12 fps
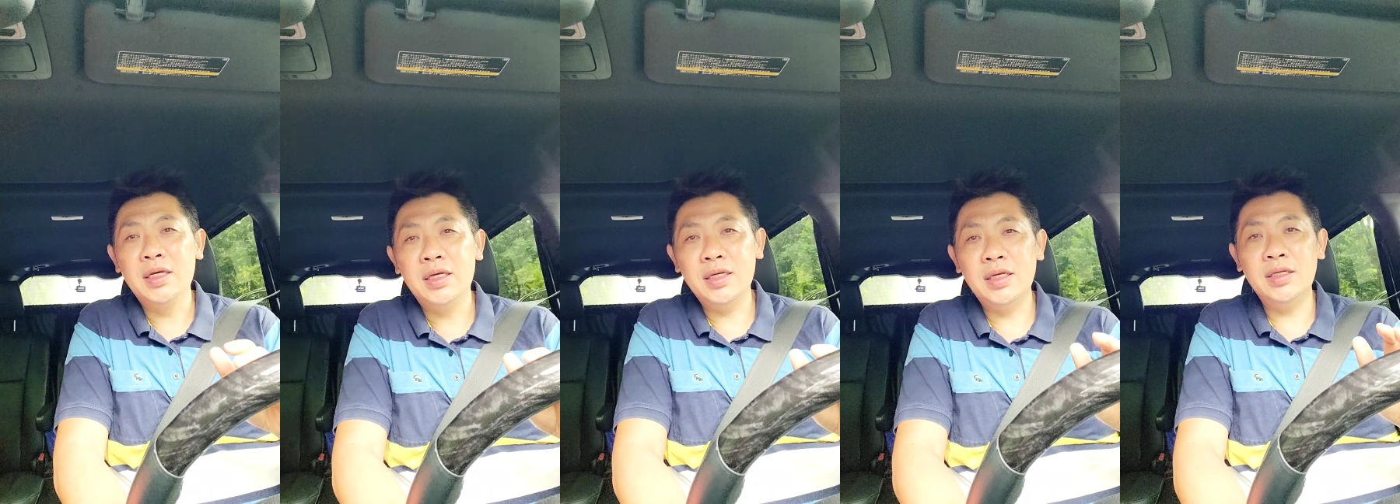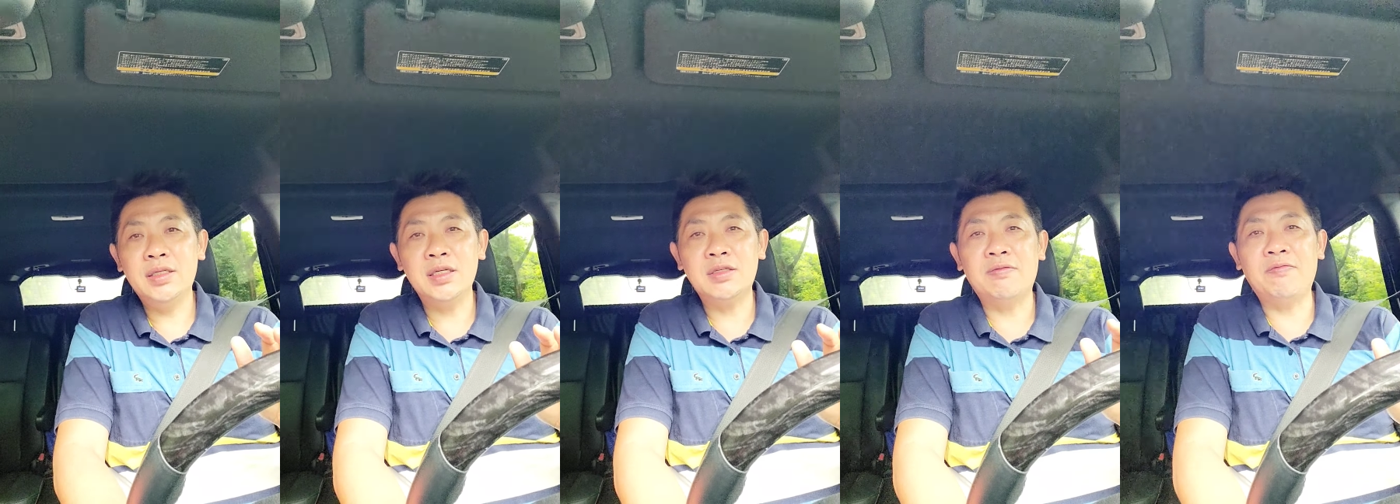It
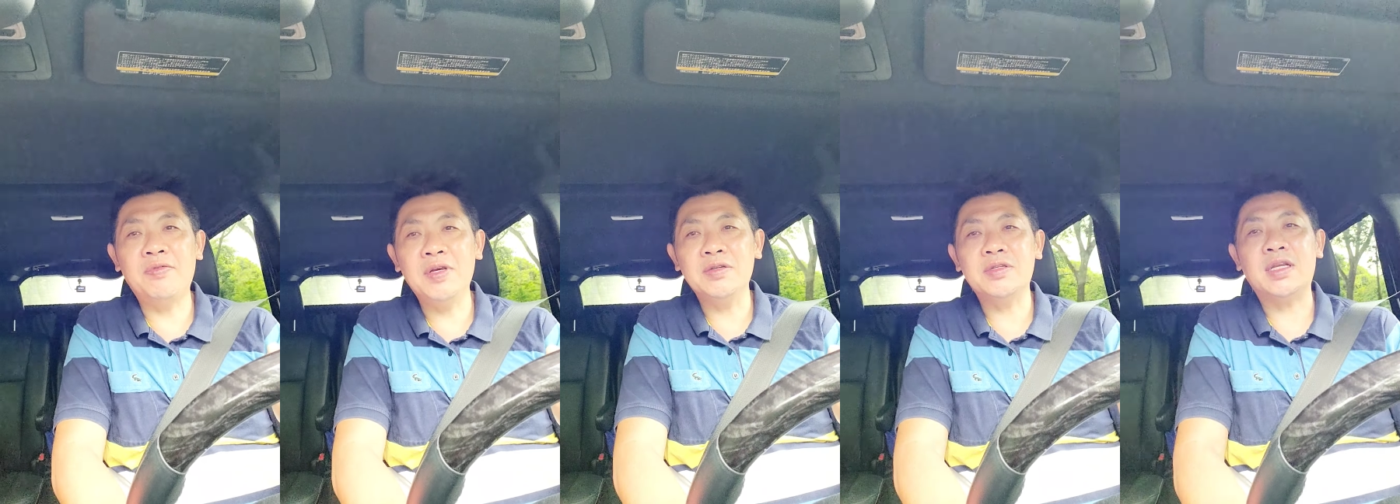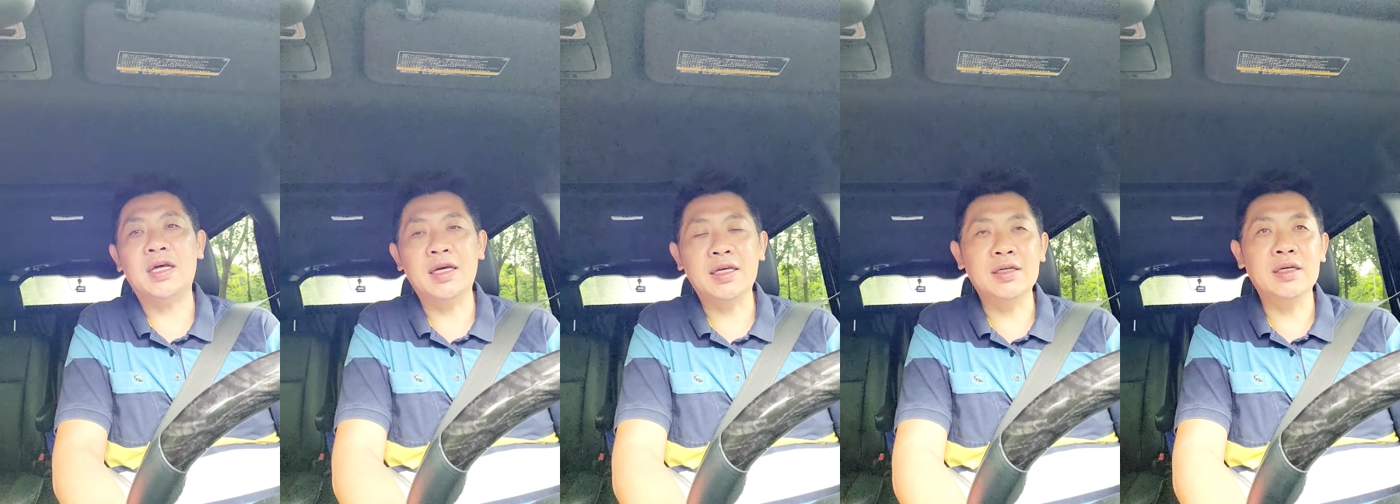just feels
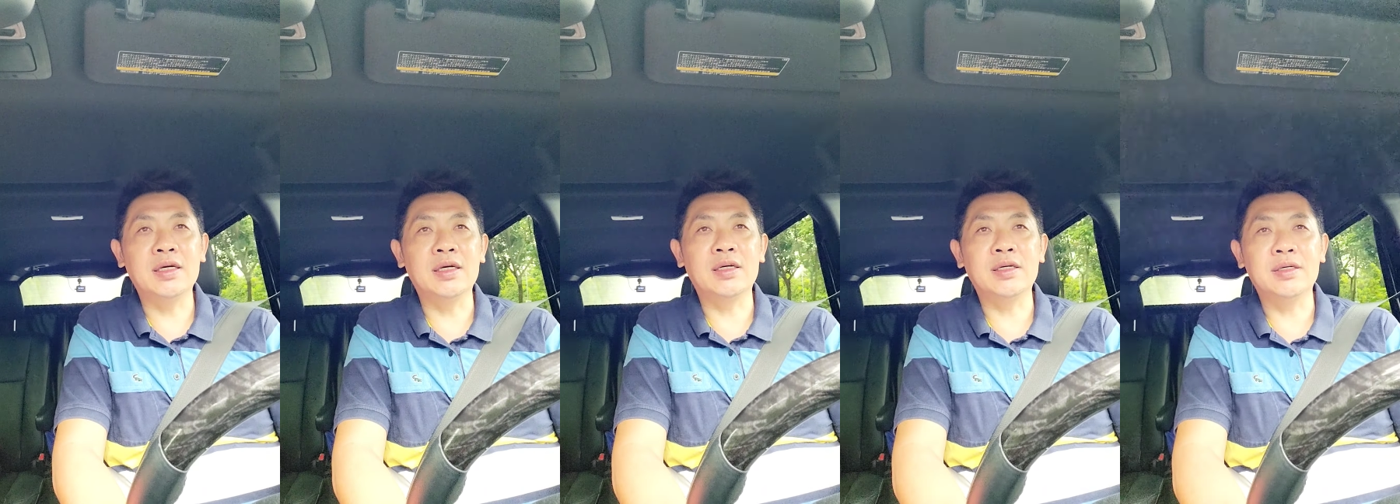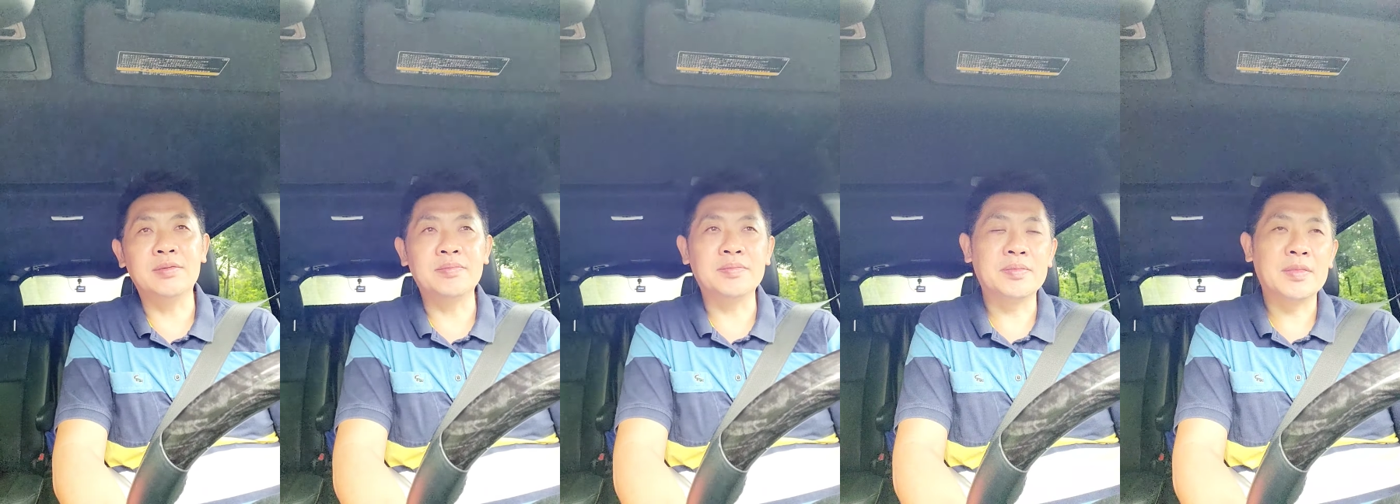like
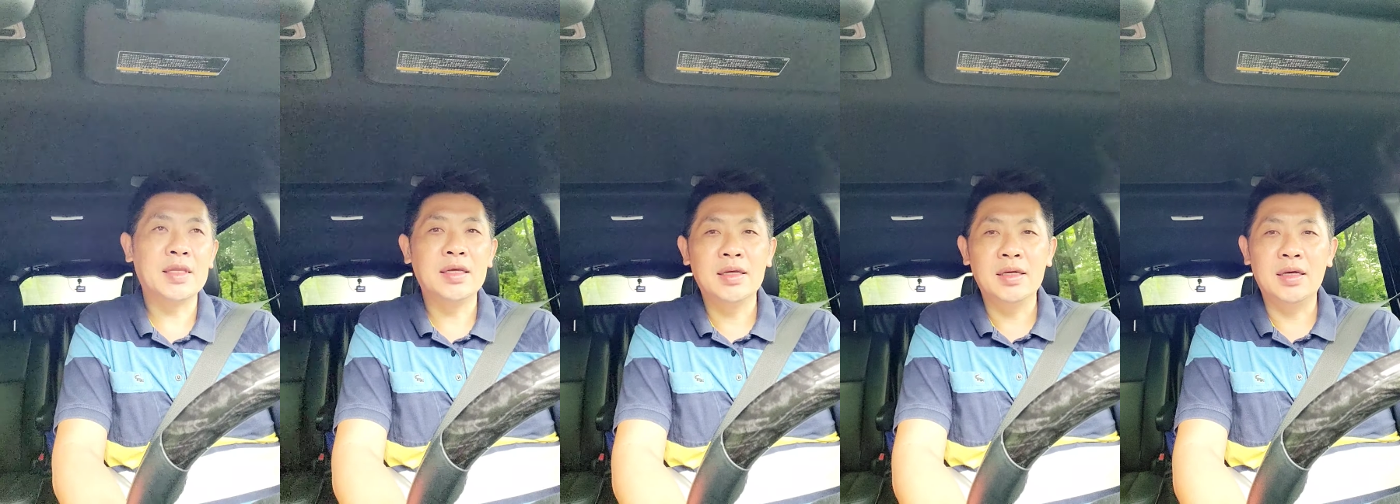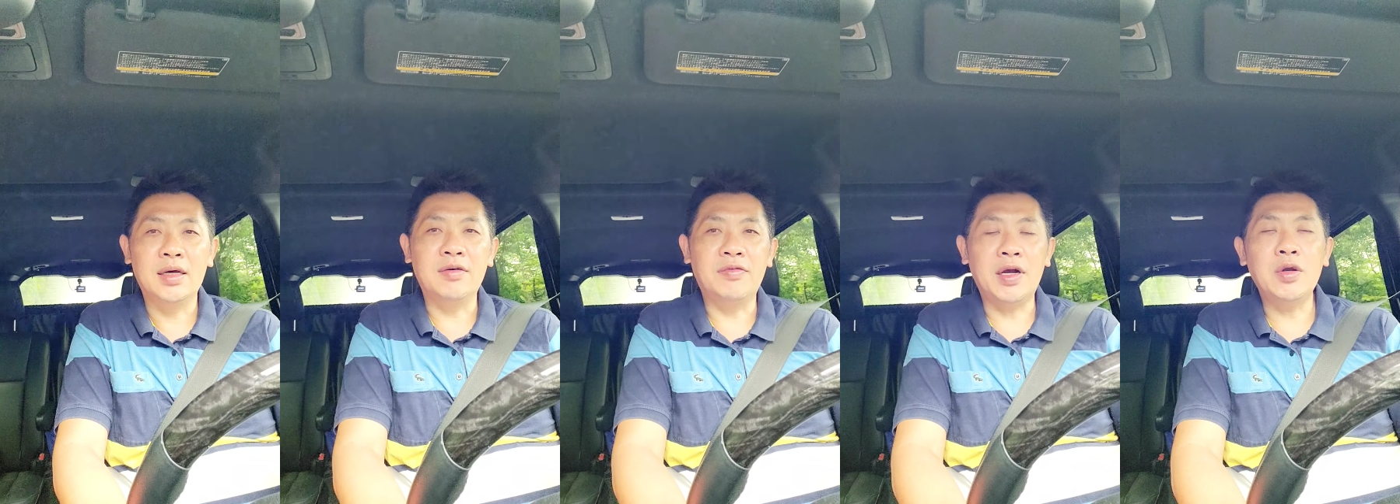
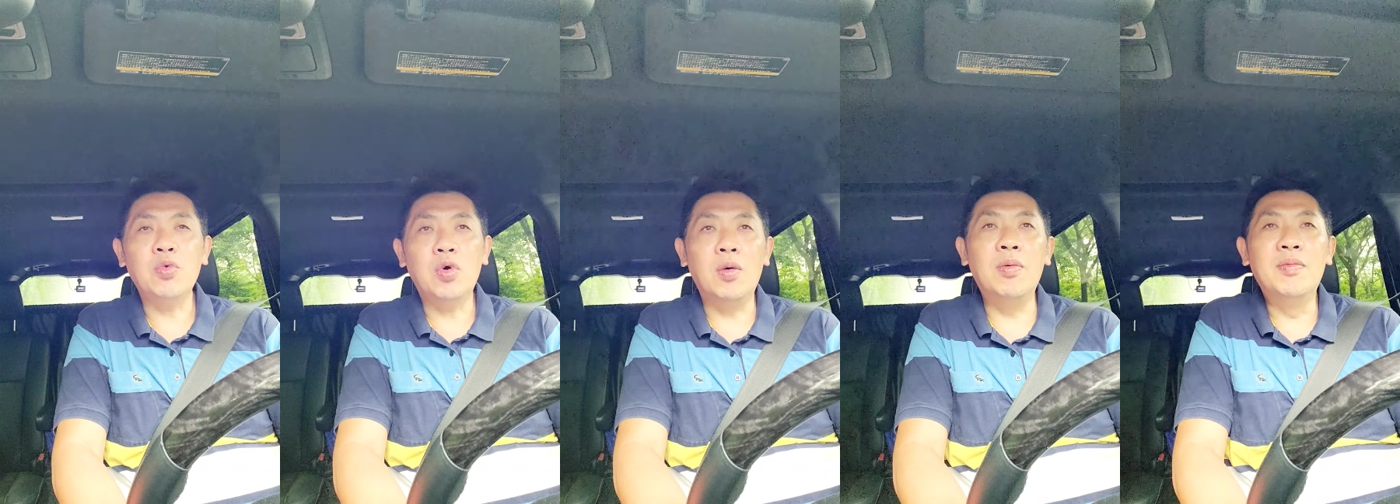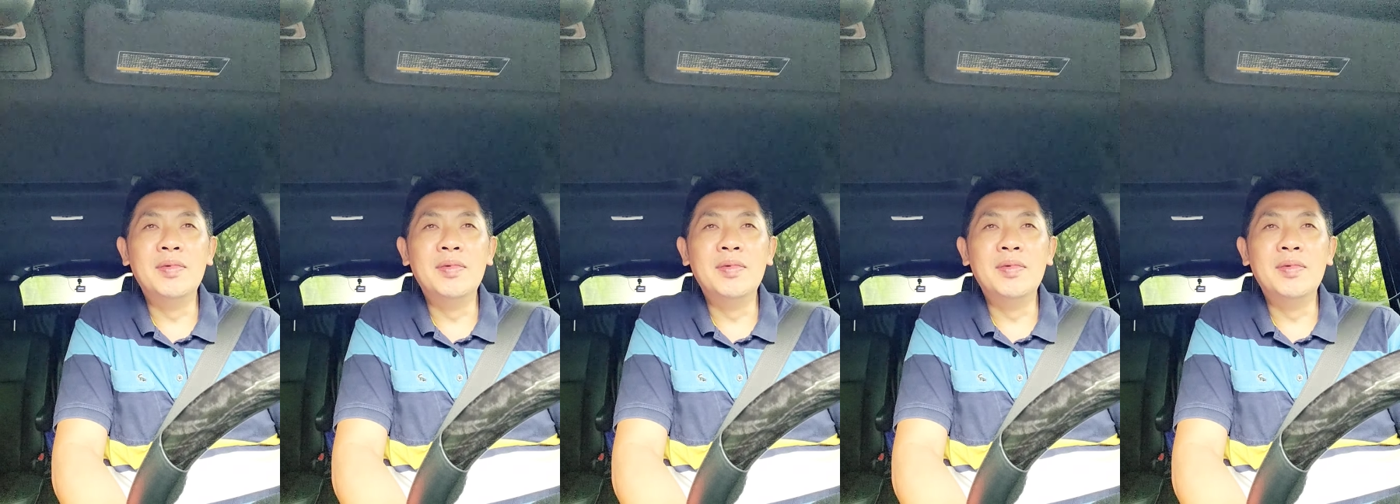very warm,